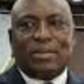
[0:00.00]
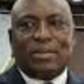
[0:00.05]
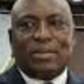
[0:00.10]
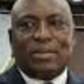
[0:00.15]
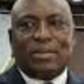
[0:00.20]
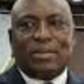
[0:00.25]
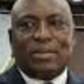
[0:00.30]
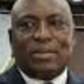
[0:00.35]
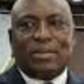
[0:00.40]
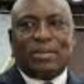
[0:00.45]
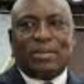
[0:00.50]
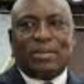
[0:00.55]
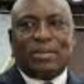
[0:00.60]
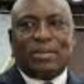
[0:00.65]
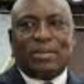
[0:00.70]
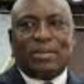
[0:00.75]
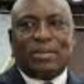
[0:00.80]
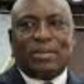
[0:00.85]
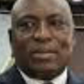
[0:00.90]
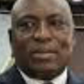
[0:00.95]

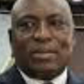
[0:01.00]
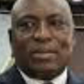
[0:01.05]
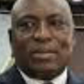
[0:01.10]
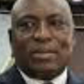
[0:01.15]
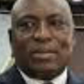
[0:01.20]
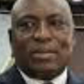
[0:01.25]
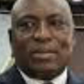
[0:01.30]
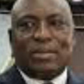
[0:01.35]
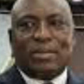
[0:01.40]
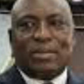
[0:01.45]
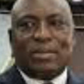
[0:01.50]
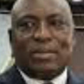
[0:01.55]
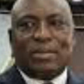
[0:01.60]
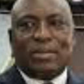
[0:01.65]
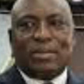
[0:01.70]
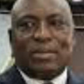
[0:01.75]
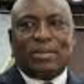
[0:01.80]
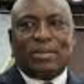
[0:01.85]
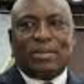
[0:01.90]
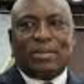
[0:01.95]

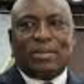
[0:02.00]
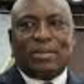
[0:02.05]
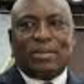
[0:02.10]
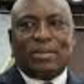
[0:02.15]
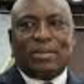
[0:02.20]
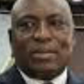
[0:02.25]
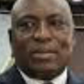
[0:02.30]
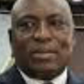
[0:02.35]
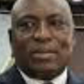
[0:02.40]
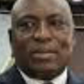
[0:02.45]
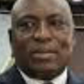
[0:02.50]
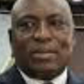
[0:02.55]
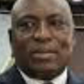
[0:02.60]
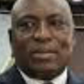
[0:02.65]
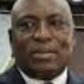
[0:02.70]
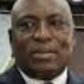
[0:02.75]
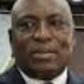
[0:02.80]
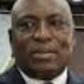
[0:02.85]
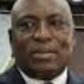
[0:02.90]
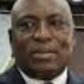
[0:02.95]

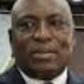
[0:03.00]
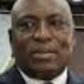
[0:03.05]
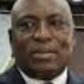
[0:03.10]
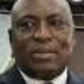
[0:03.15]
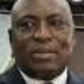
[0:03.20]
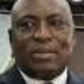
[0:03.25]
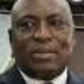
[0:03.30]
The face doesn't move, so there is nothing to read.